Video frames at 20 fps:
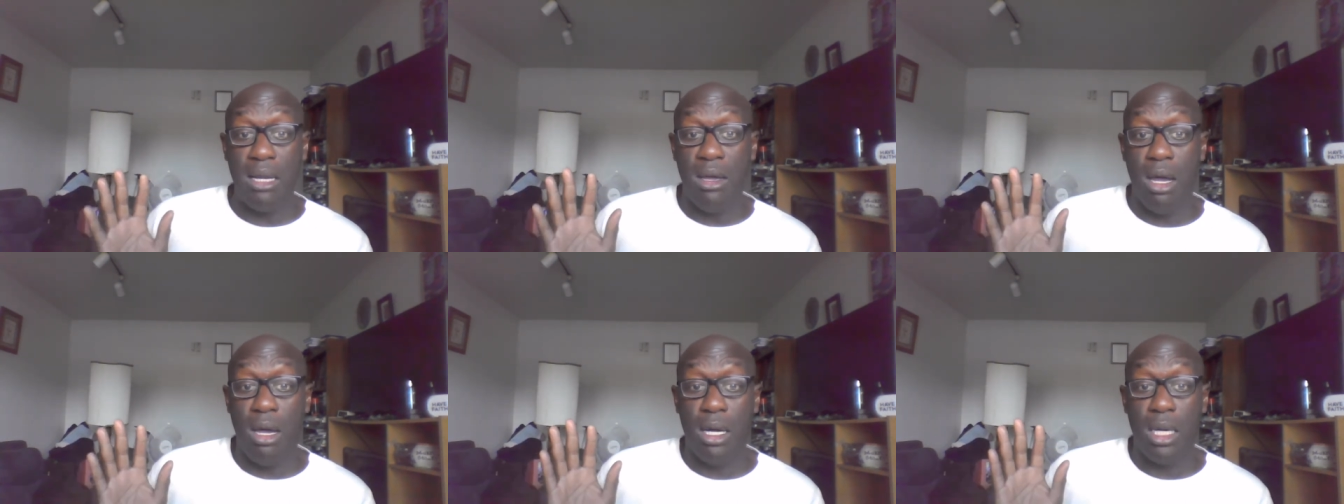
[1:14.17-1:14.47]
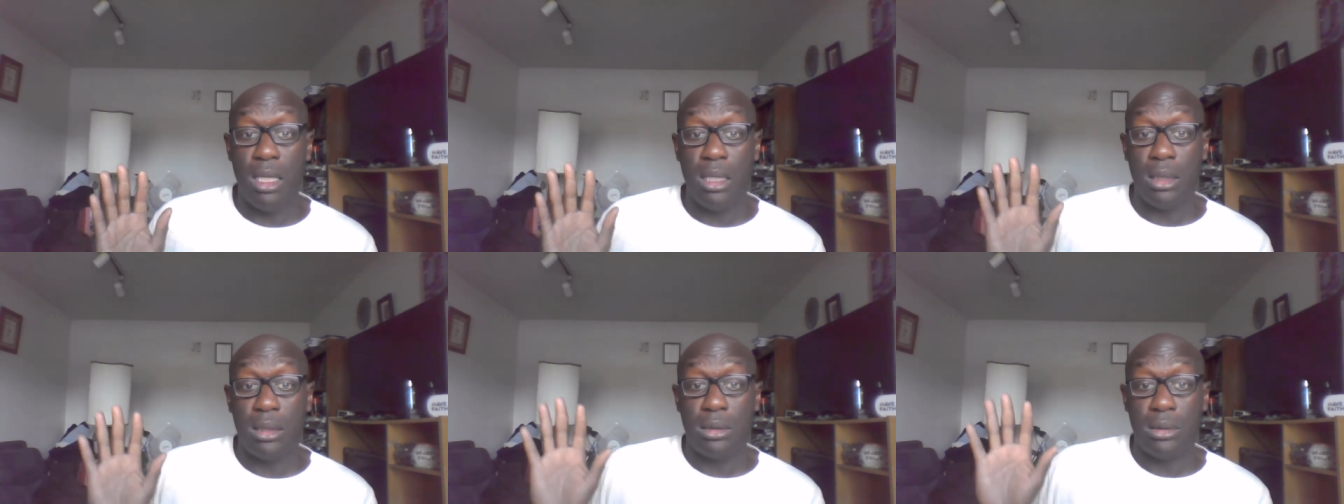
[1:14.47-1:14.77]

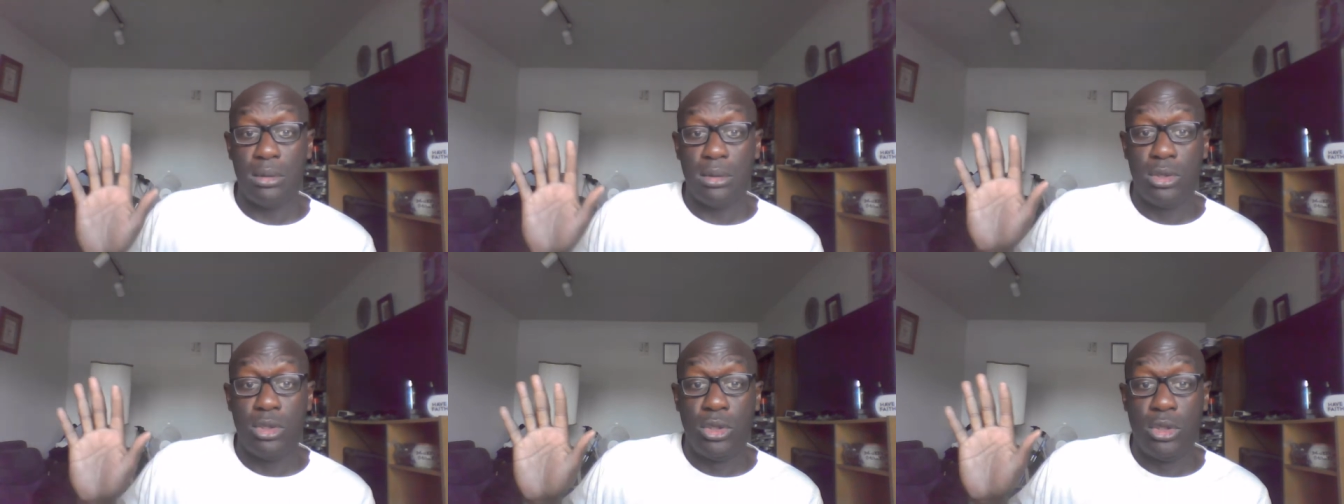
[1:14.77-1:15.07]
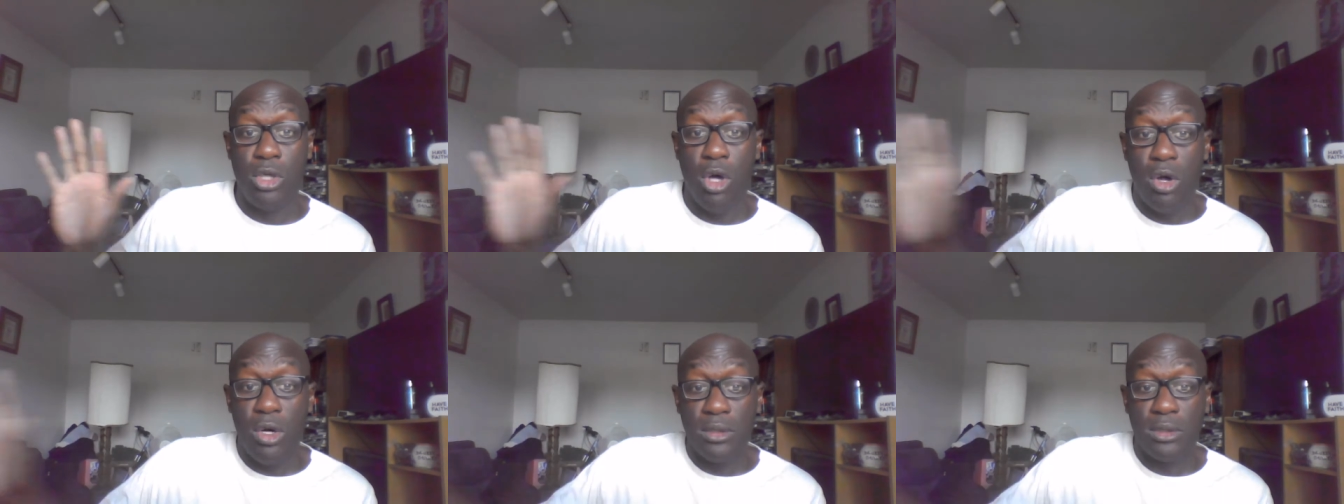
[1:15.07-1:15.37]
are
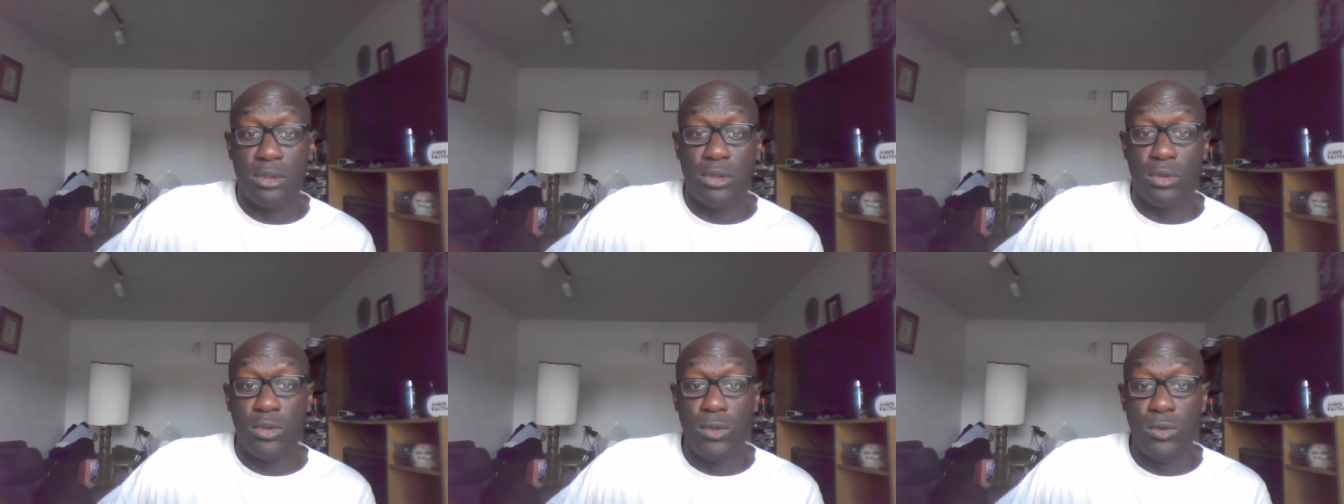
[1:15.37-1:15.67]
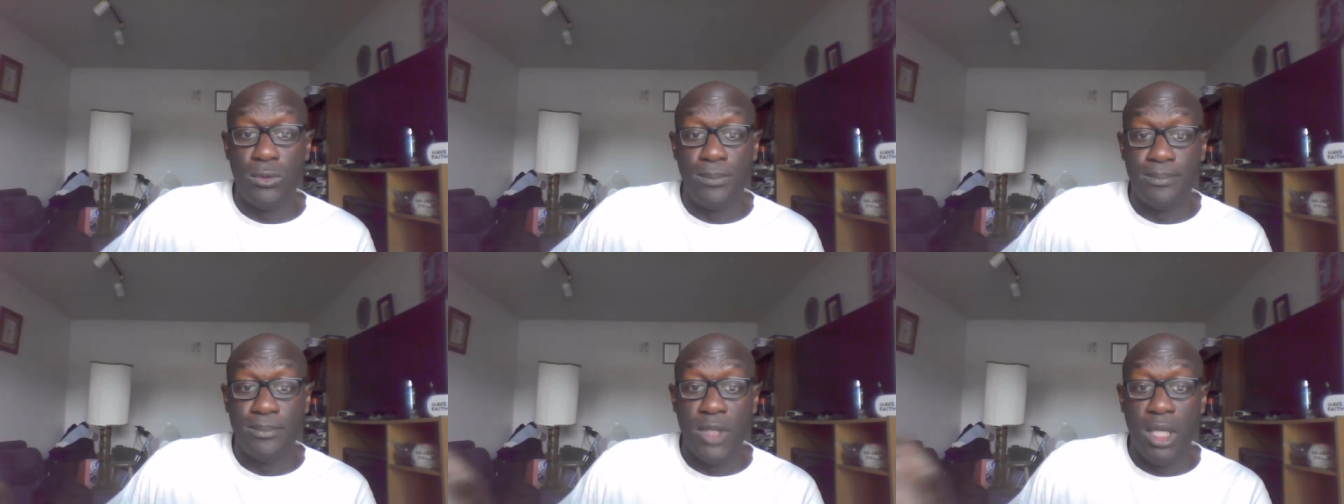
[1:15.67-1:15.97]
going
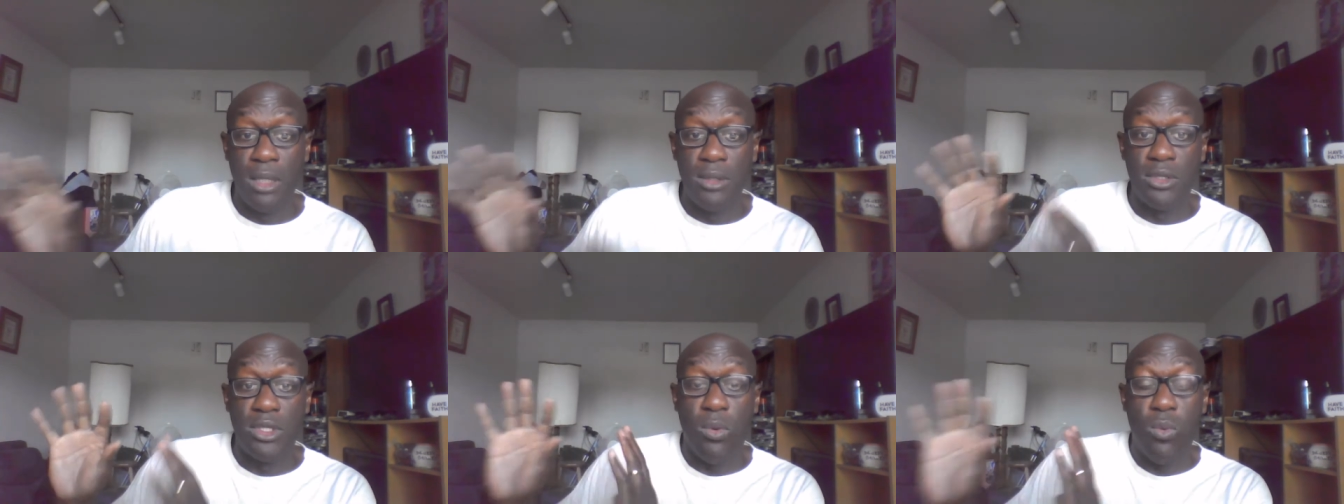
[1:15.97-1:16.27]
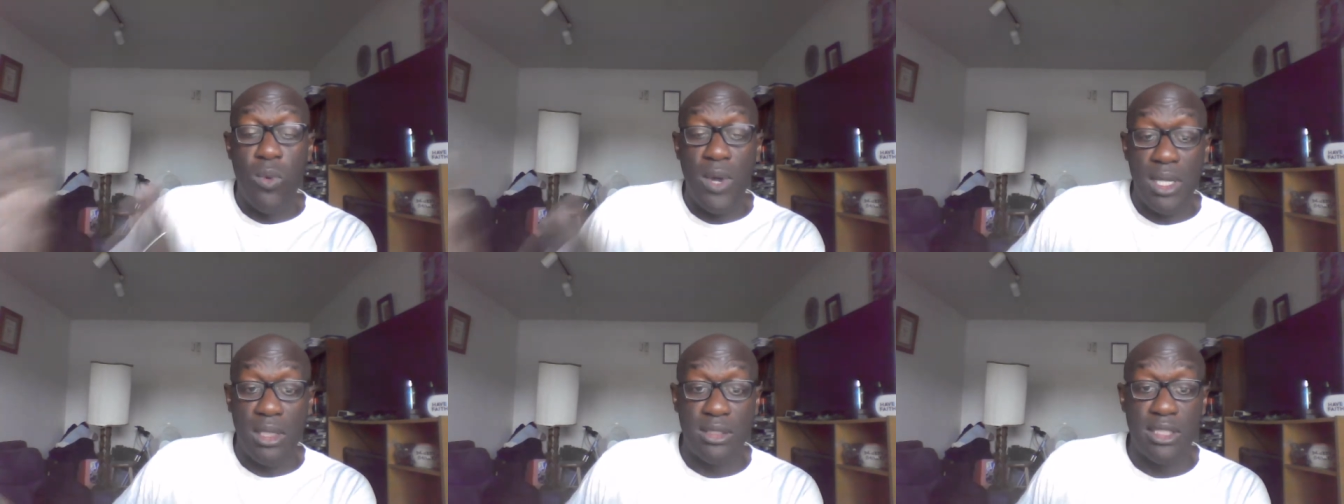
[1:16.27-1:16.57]
through the
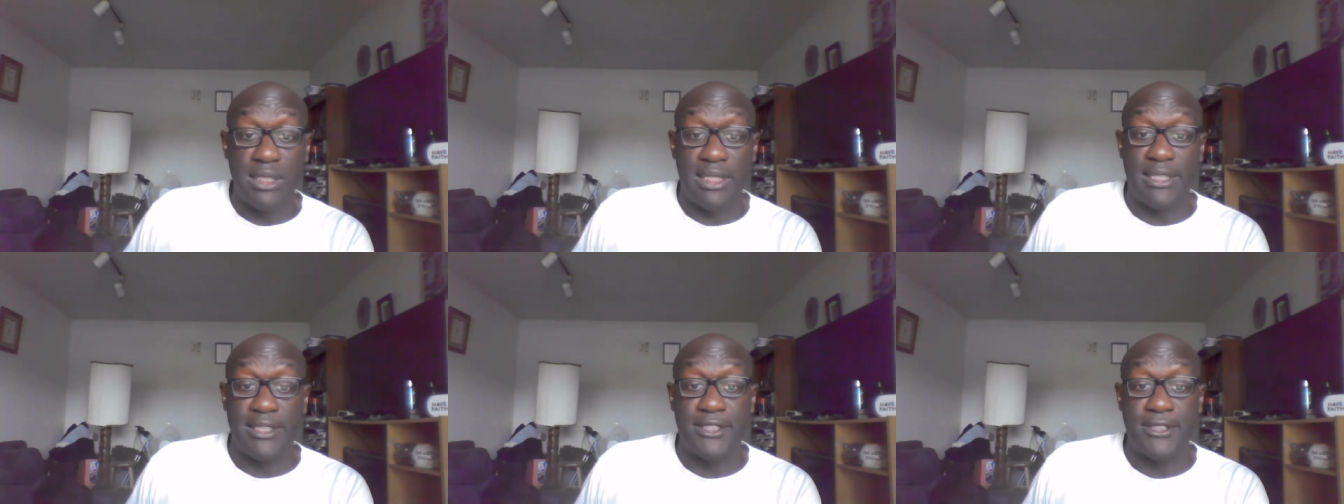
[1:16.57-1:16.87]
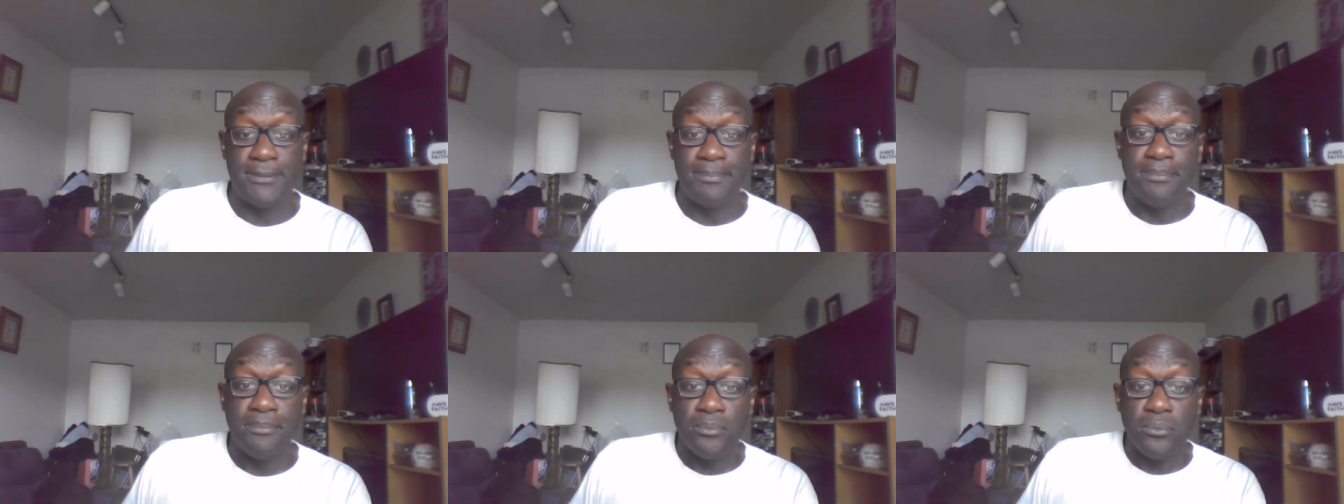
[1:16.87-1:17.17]

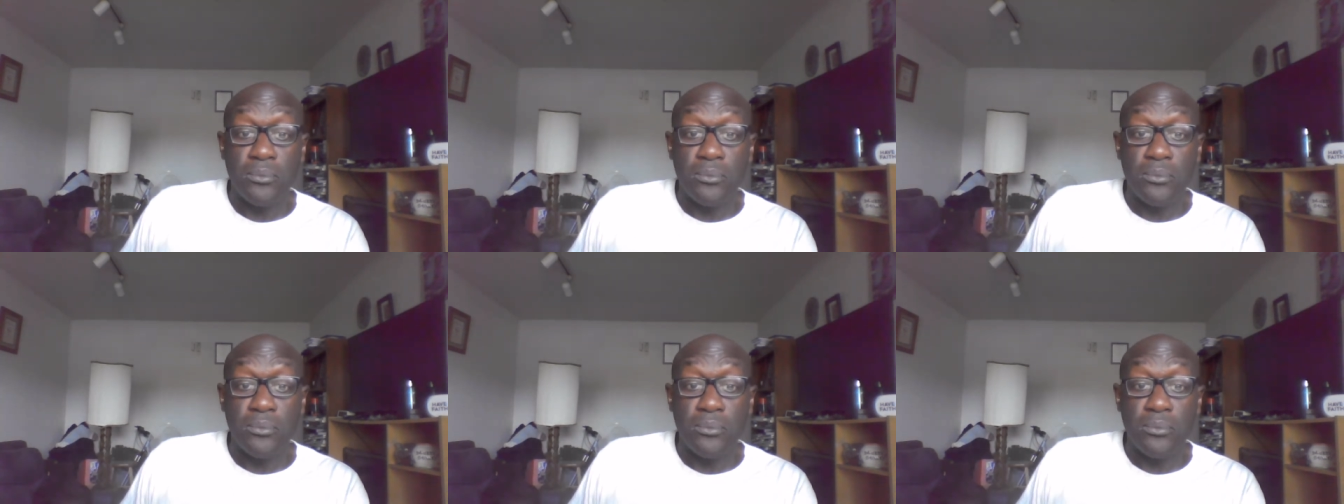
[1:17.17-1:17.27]
wilderness.